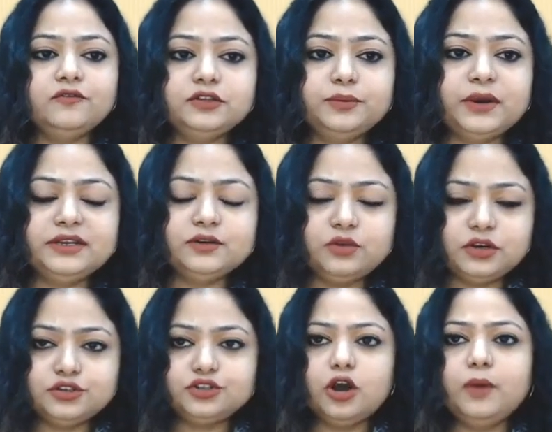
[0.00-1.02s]
for the
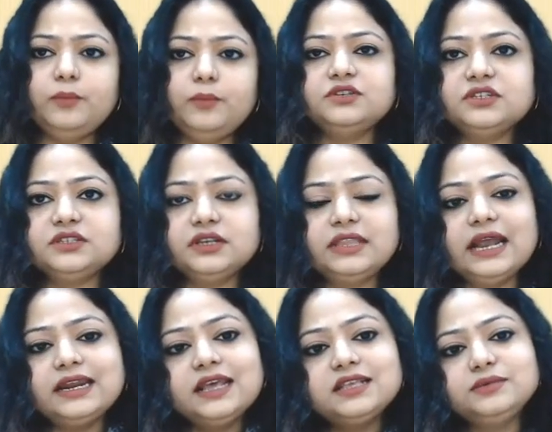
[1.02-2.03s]
particular job position
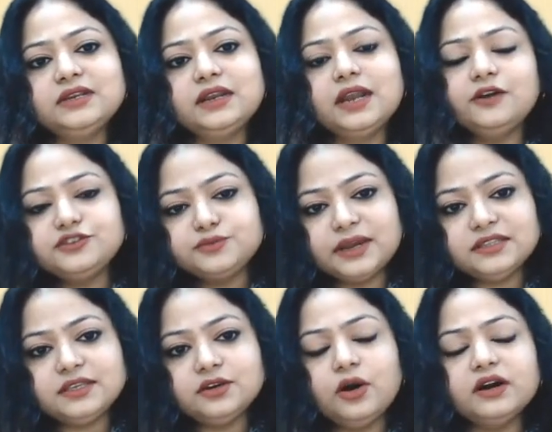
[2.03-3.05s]
that has been announced by
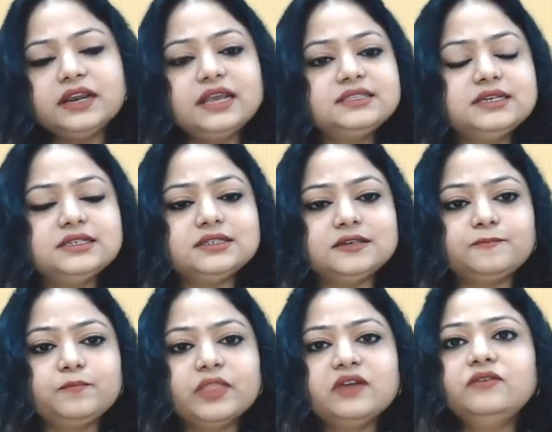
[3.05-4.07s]
the organization.